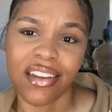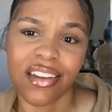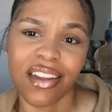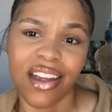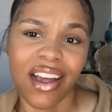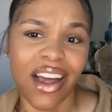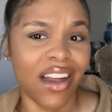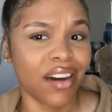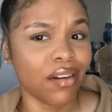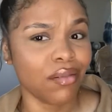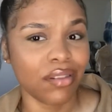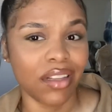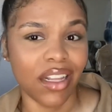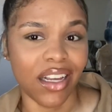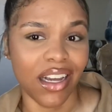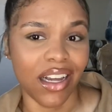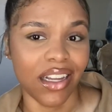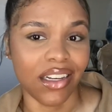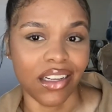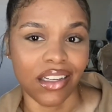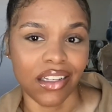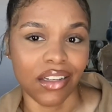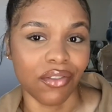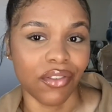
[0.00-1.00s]
I don't think I
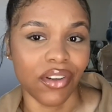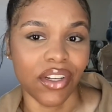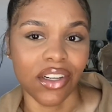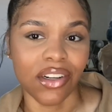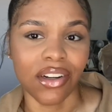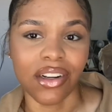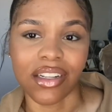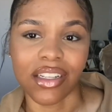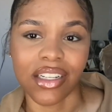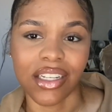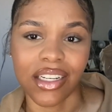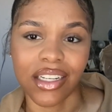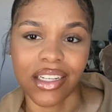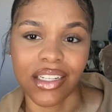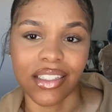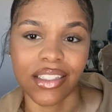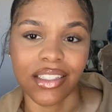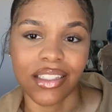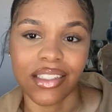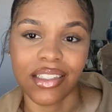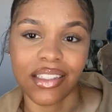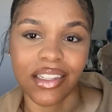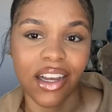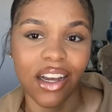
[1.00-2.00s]
need to read all of
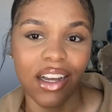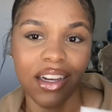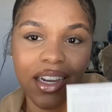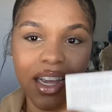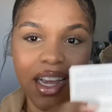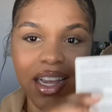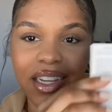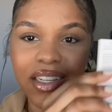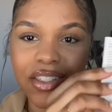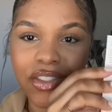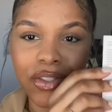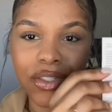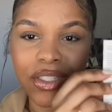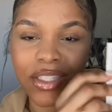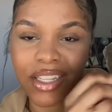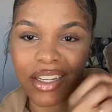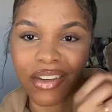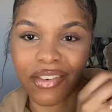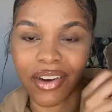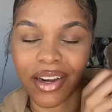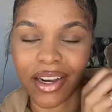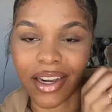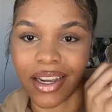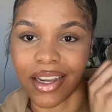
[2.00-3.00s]
this. Y'all not interested,
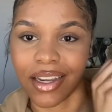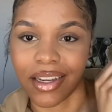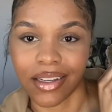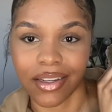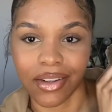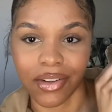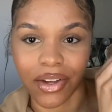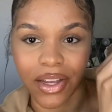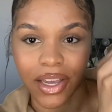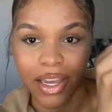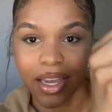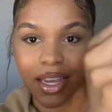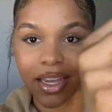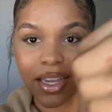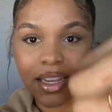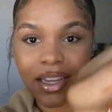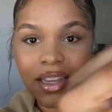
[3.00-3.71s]
right? Okay,